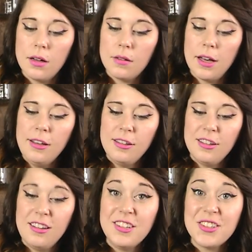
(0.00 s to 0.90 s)
Okay,
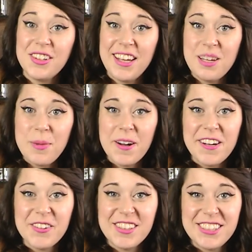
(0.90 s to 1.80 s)
there's our Lady Mary.
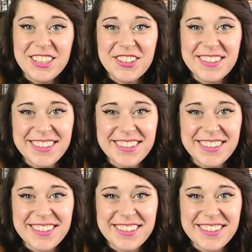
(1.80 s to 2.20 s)
Cheers.